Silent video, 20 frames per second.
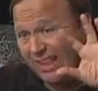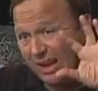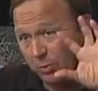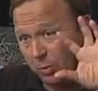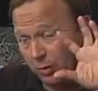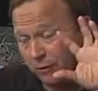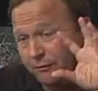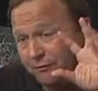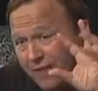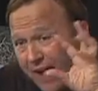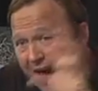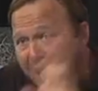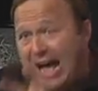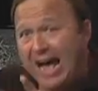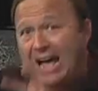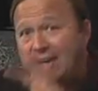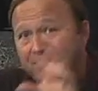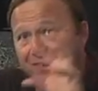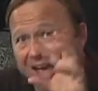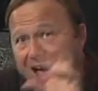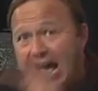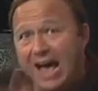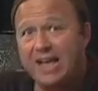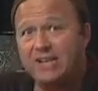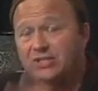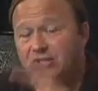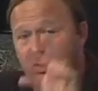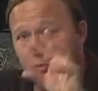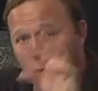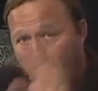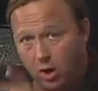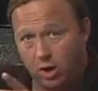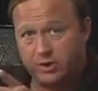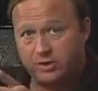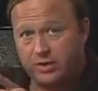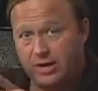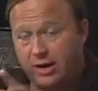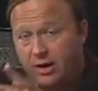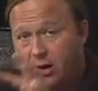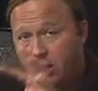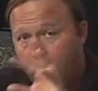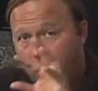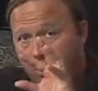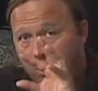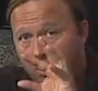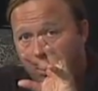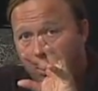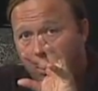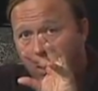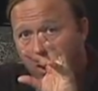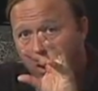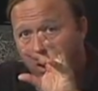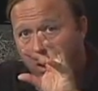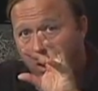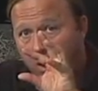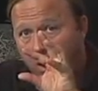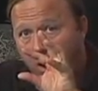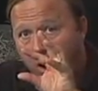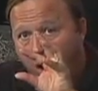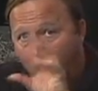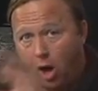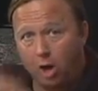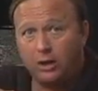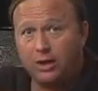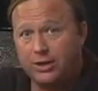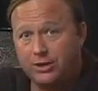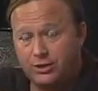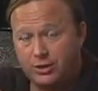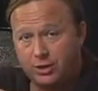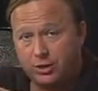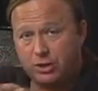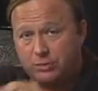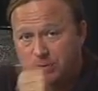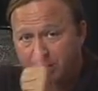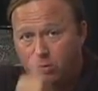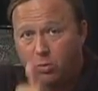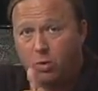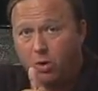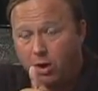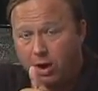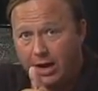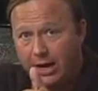there were 5 guys that worked there, all listeners but